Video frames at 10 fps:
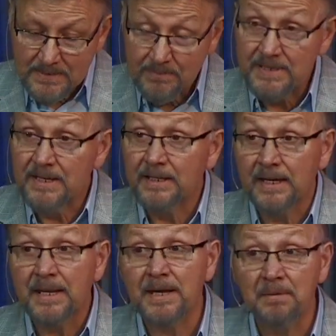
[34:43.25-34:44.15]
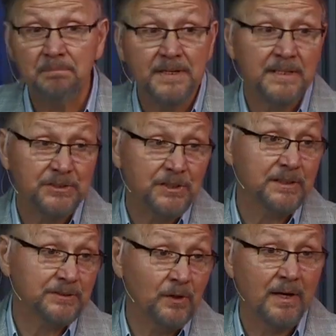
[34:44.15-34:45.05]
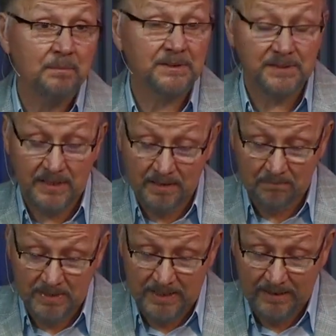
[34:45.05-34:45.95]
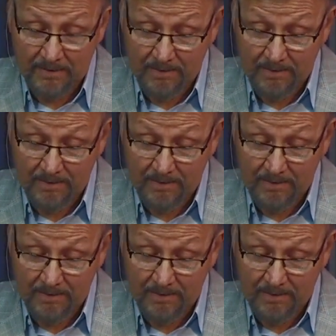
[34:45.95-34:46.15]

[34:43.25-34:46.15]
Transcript: Let me tell you, that helped me. She doesn't know how much that helped me.